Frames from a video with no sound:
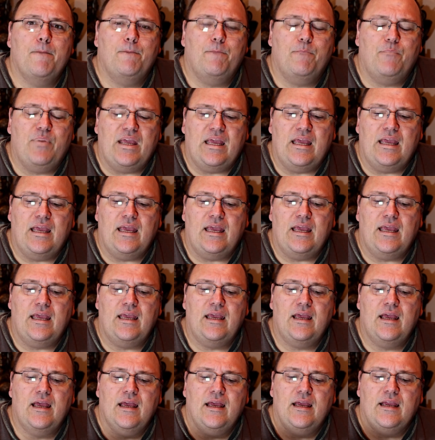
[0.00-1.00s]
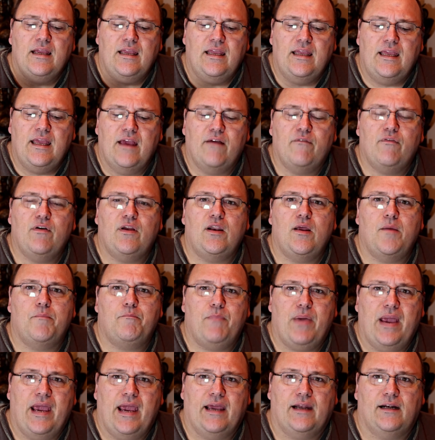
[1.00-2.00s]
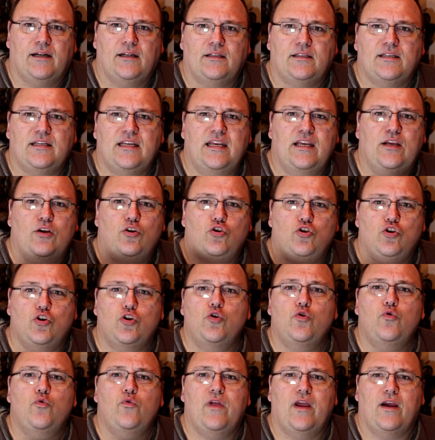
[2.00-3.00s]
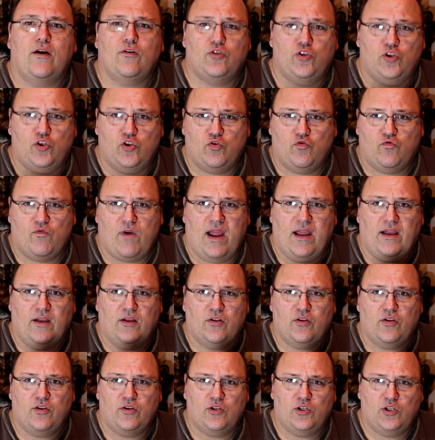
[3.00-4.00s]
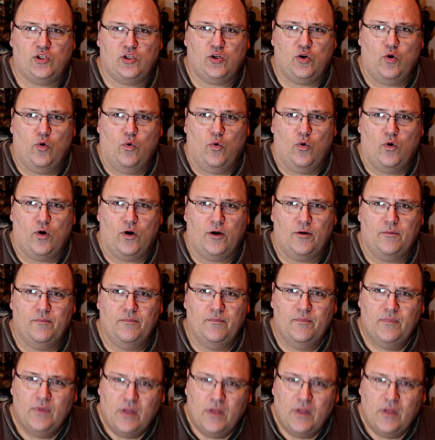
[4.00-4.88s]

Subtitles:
be given a penalty to their strength score?